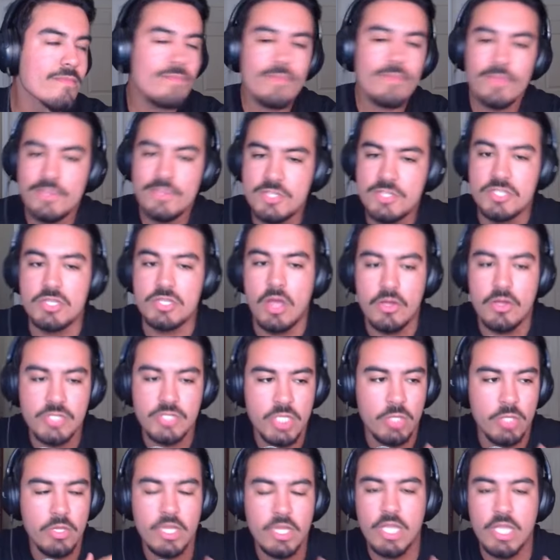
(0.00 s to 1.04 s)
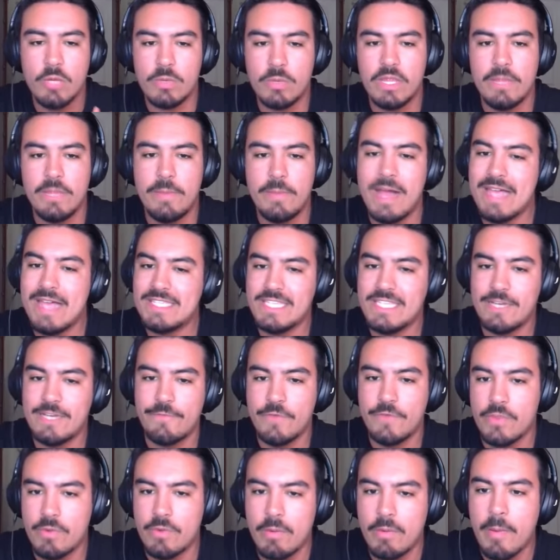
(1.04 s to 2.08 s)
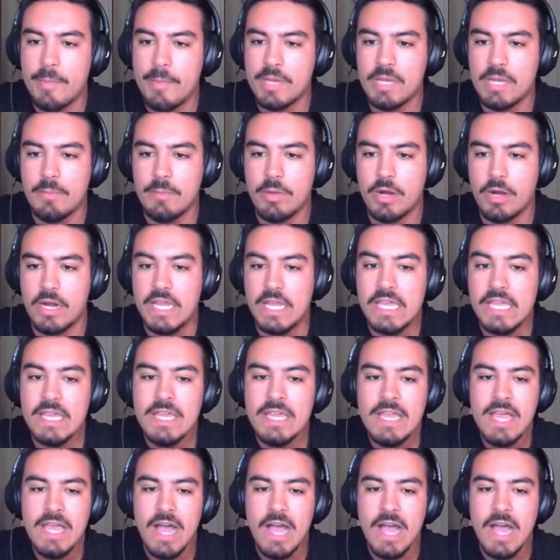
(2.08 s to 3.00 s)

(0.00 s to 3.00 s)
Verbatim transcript: This is also looking really positive for the Republican Party.